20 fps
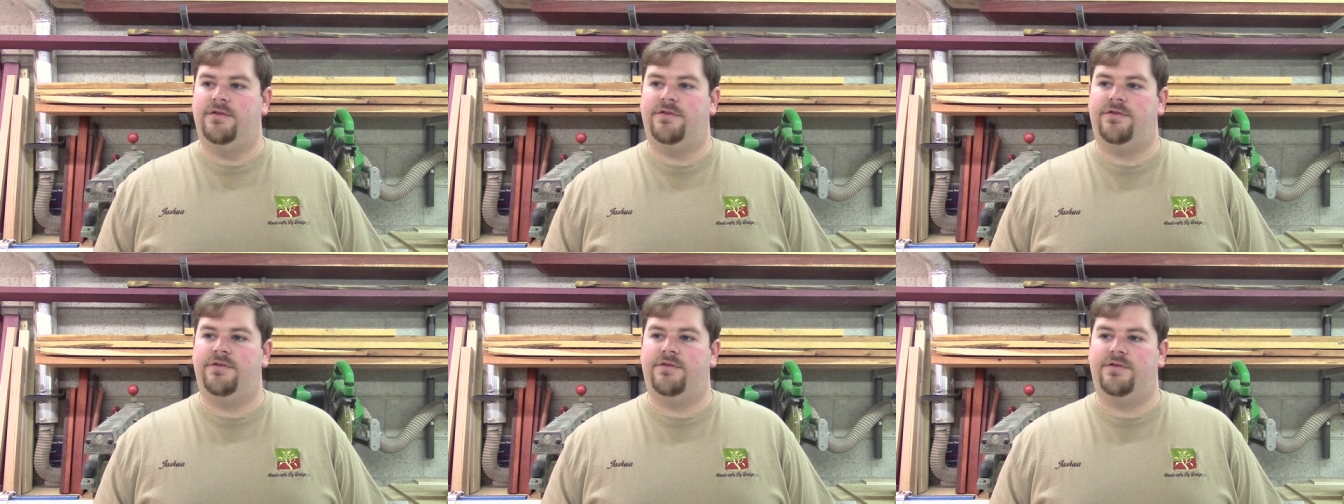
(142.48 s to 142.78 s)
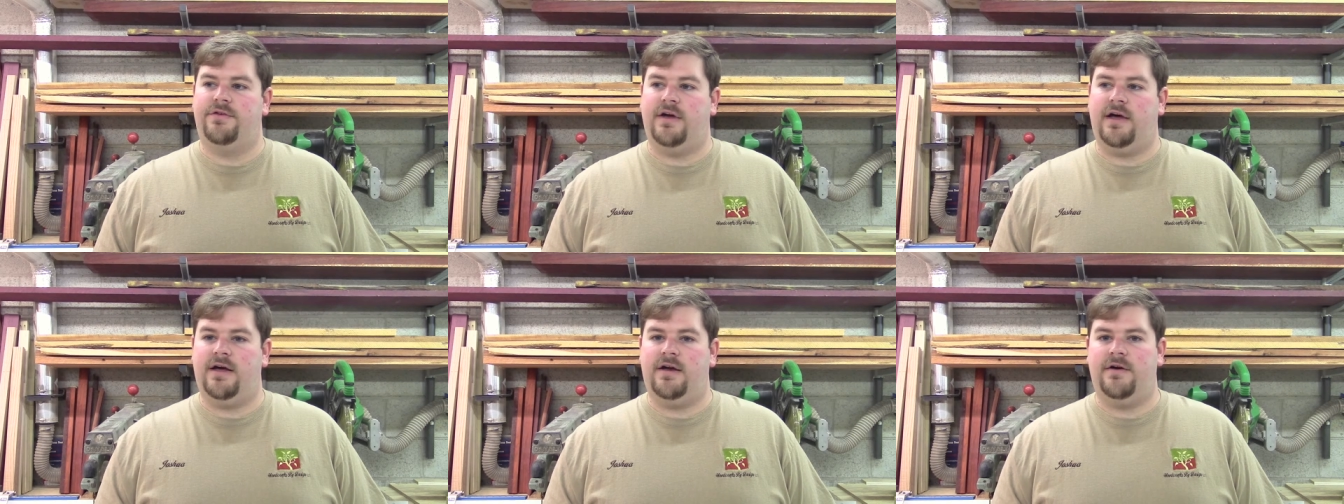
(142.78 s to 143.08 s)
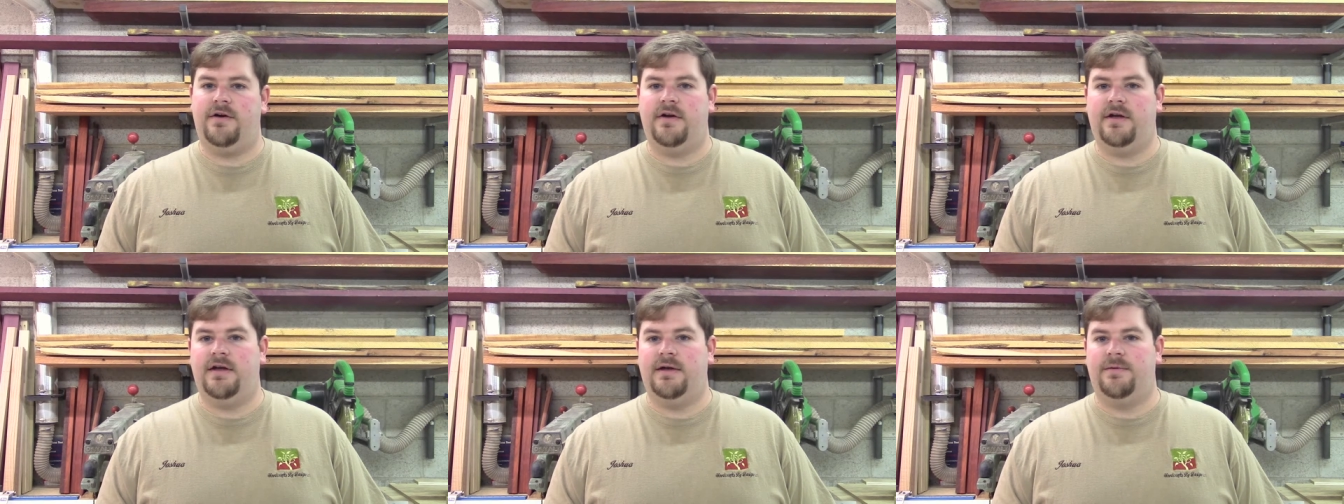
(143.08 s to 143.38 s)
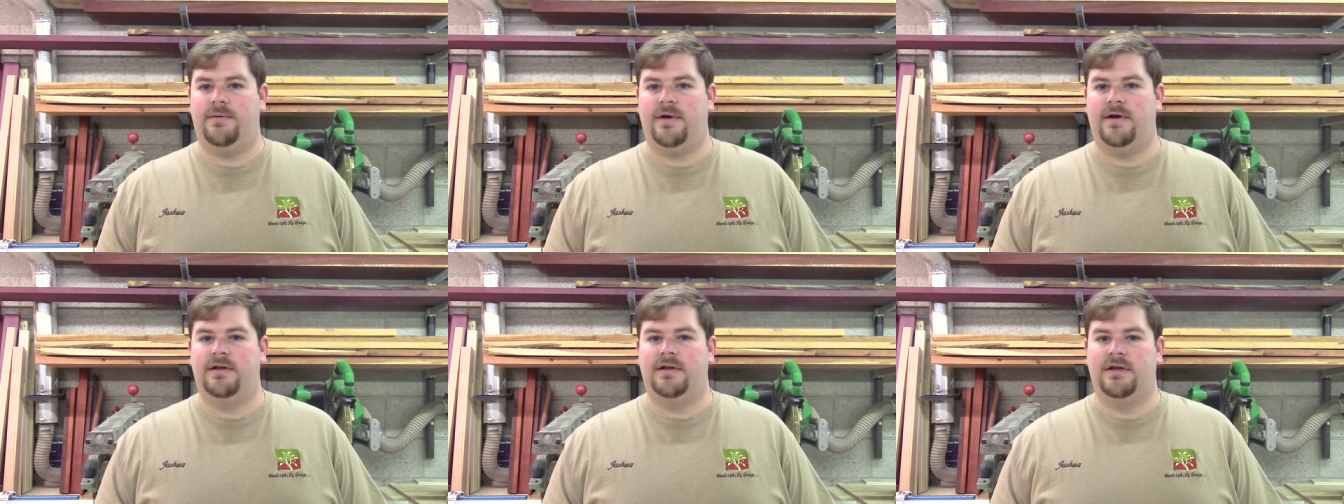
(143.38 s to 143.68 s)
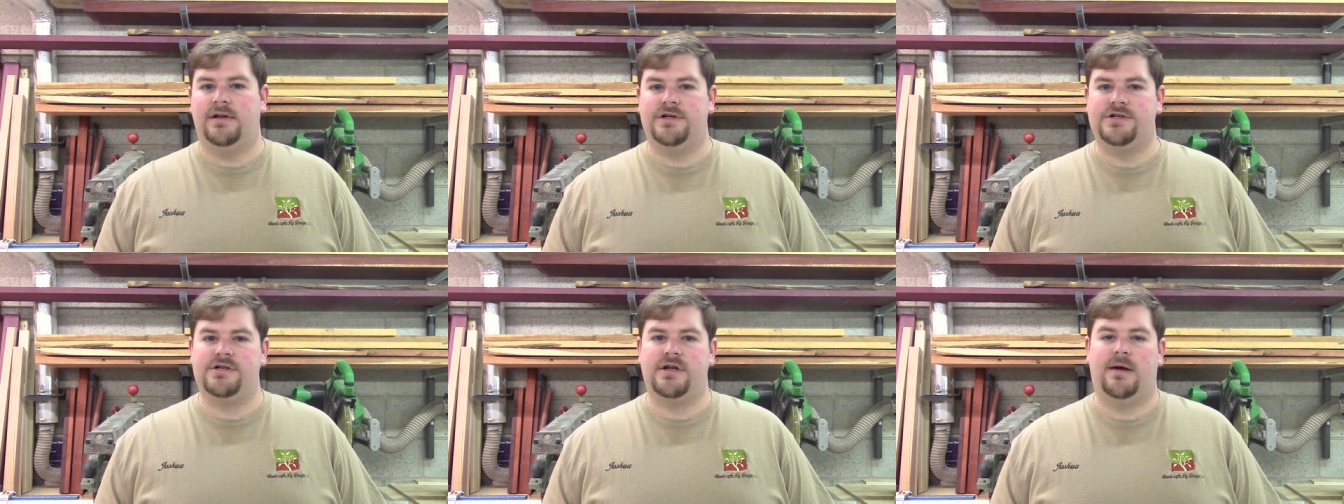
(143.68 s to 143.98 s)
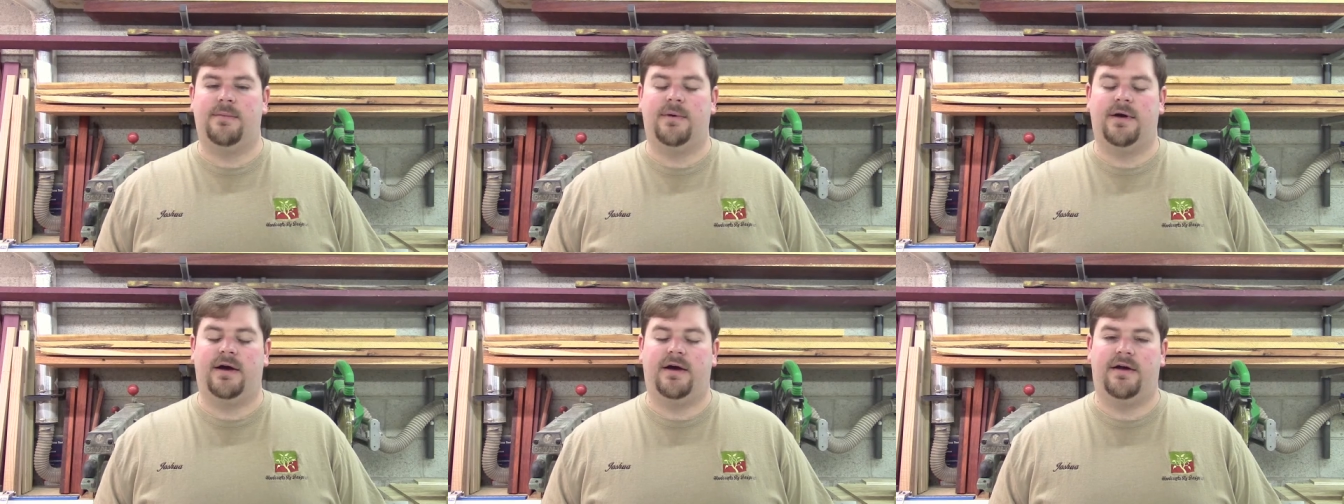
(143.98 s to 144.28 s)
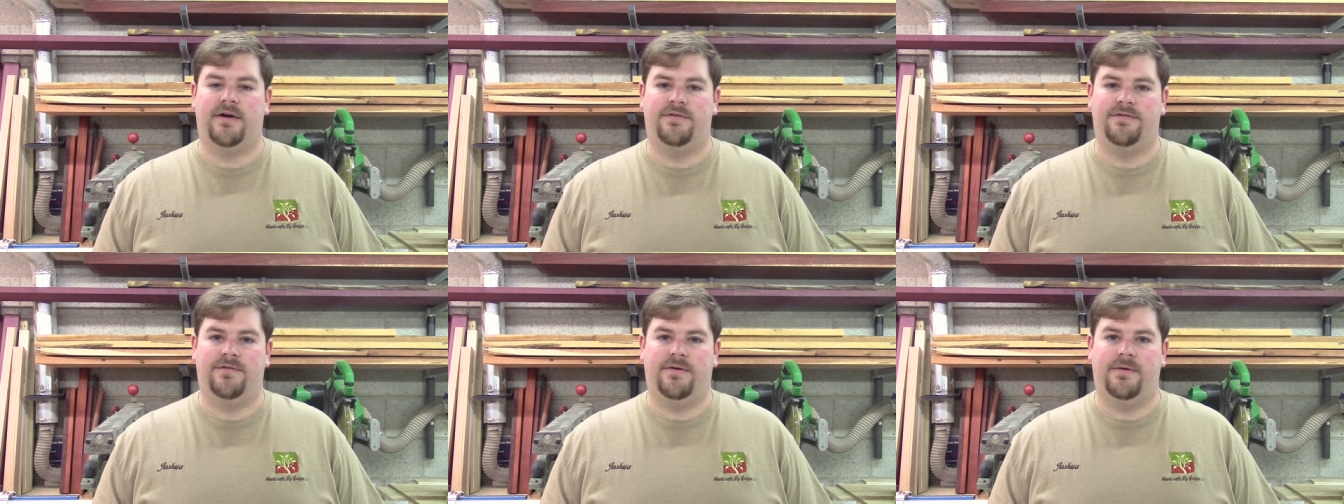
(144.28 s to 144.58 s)
Saturday around lunchtime I
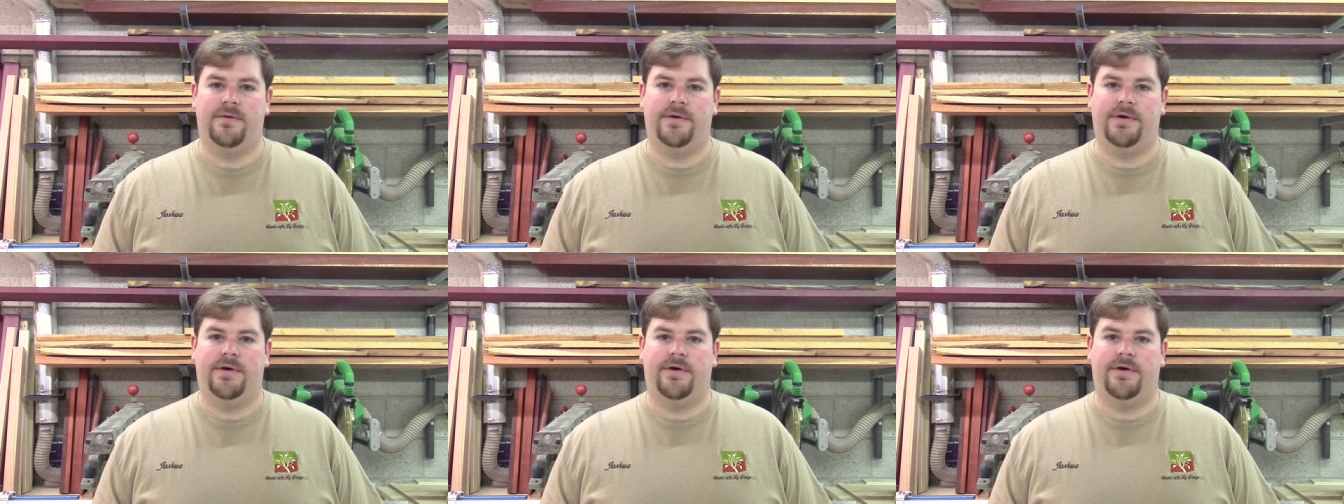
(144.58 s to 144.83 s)
got a phone